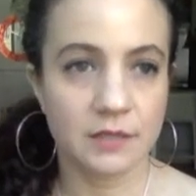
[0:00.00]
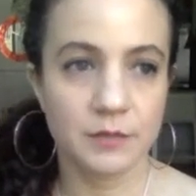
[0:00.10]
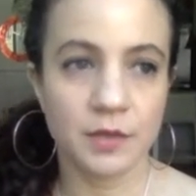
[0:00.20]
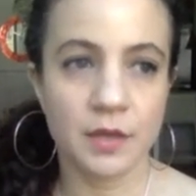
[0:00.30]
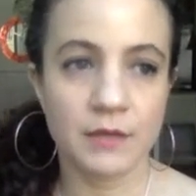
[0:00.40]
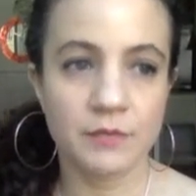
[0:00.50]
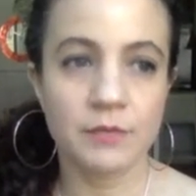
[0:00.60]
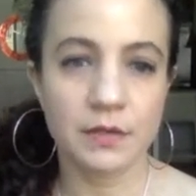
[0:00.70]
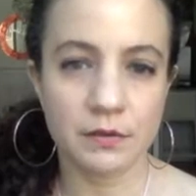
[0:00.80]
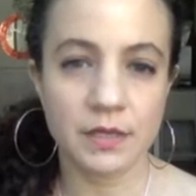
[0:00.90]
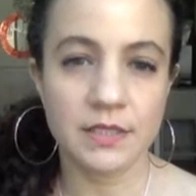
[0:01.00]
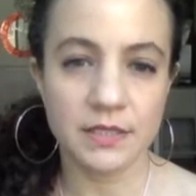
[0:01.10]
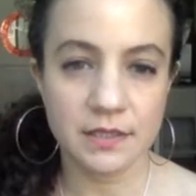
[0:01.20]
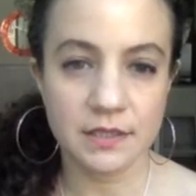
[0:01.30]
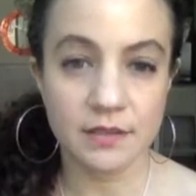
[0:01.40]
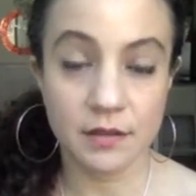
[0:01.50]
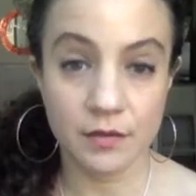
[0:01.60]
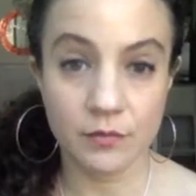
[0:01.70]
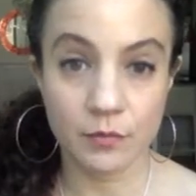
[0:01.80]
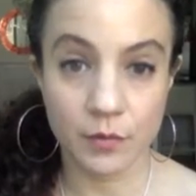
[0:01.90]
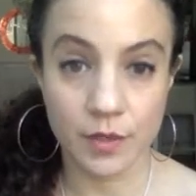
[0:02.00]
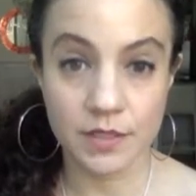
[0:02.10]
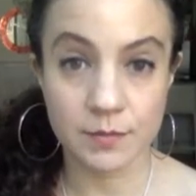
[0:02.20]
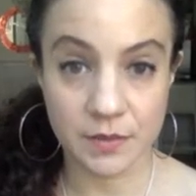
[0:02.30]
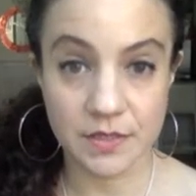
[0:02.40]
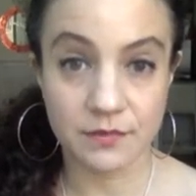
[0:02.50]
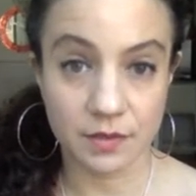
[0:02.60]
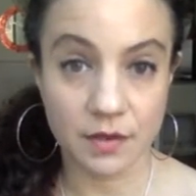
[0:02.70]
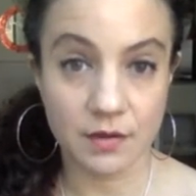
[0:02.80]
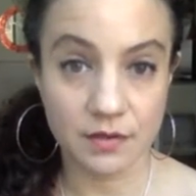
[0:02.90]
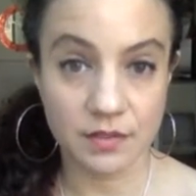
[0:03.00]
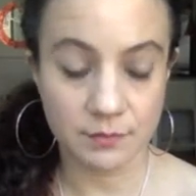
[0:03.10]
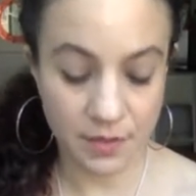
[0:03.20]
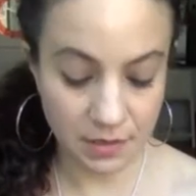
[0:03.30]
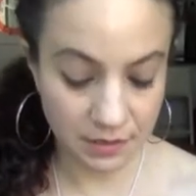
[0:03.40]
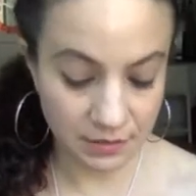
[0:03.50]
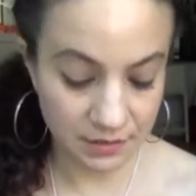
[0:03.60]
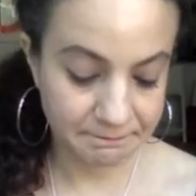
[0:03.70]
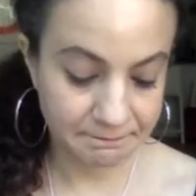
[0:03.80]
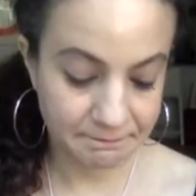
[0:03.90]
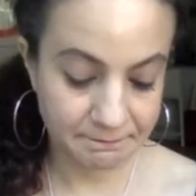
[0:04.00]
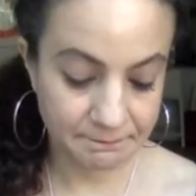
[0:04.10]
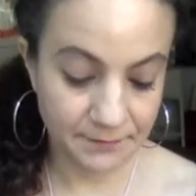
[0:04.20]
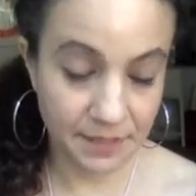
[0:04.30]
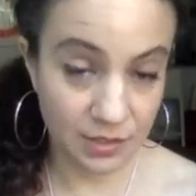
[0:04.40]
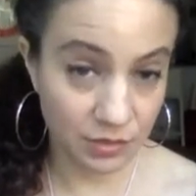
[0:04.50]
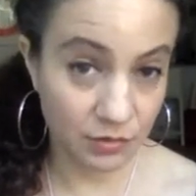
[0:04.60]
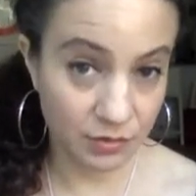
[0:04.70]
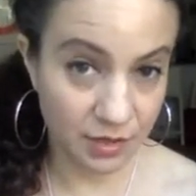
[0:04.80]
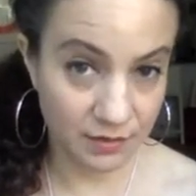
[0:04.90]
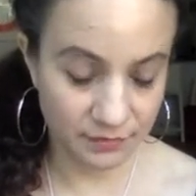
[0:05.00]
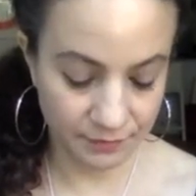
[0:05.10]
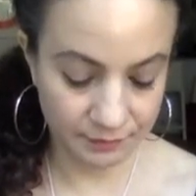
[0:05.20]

You'll have a better idea of what specific cards mean in your life.